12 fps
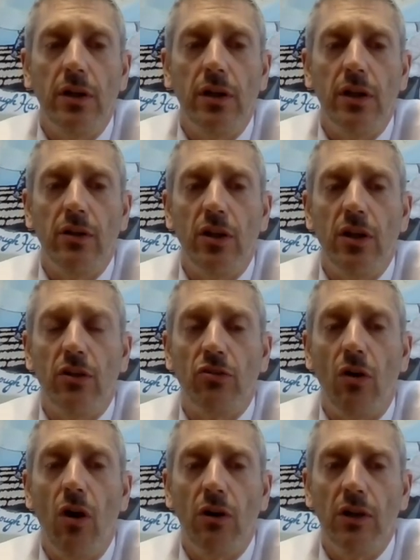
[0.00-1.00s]
it's
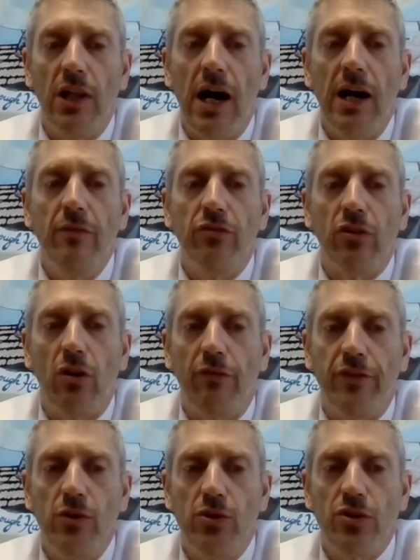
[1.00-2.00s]
our lives and our
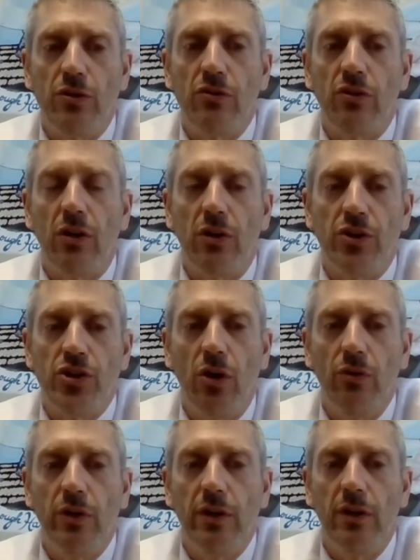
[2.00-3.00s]
futures and our
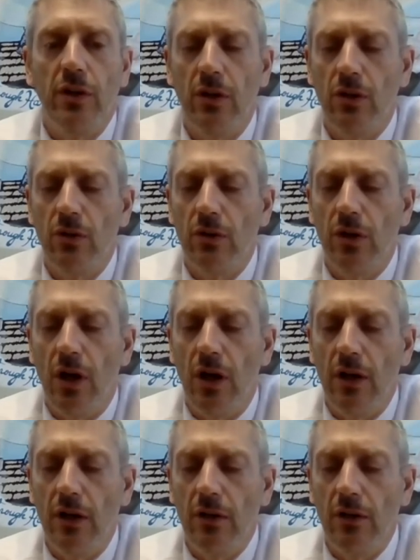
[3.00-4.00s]
children,
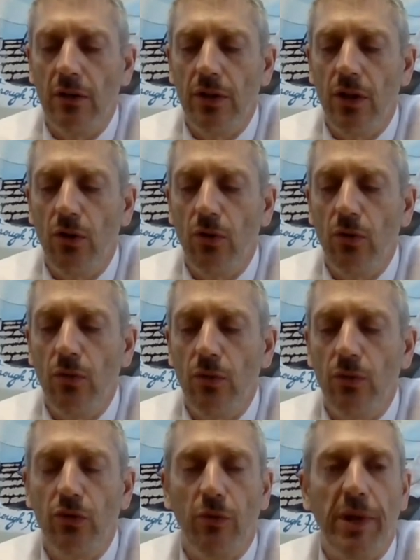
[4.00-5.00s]

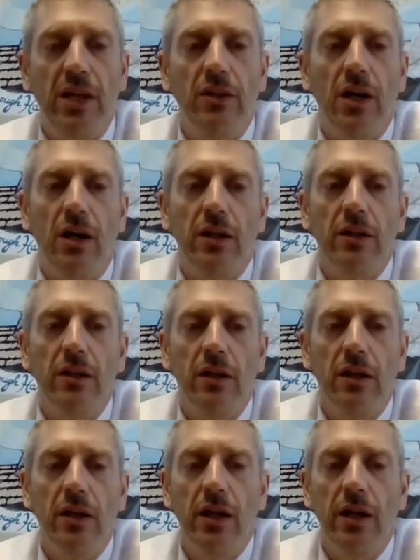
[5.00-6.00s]
who depend on it.
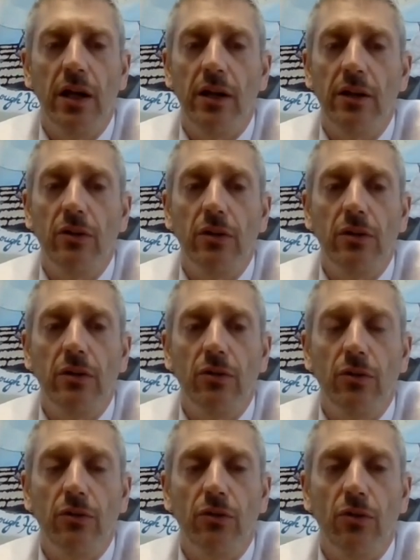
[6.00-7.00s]
And
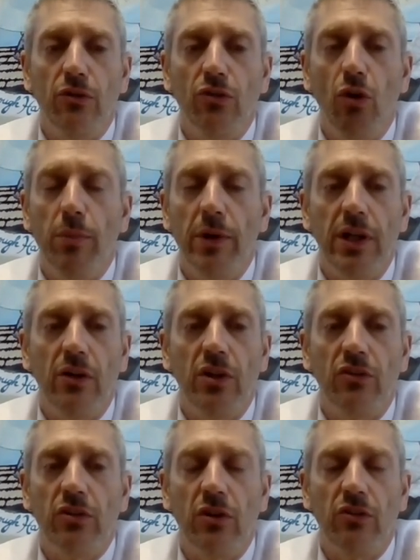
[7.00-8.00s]
there's nobody else
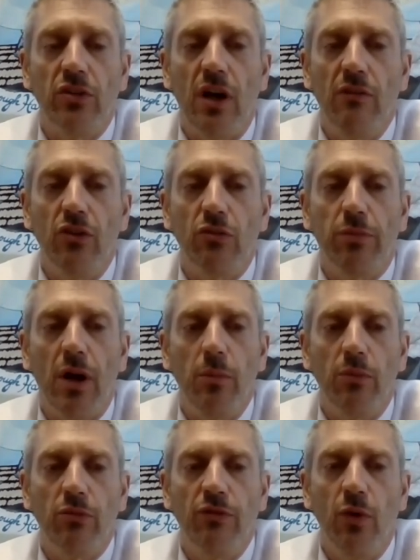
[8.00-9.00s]
that's going to solve these
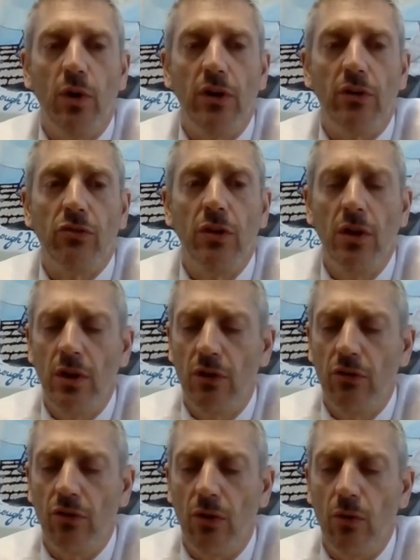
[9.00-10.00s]
problems for us.
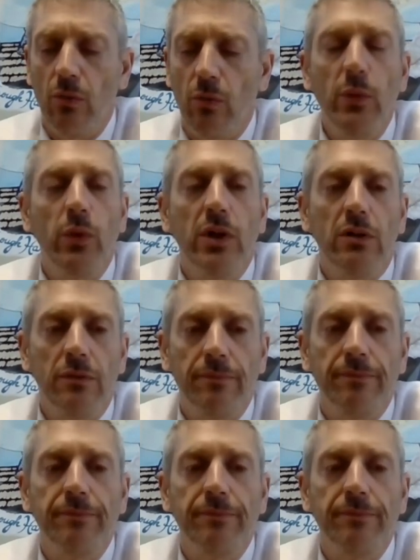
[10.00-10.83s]
So we will.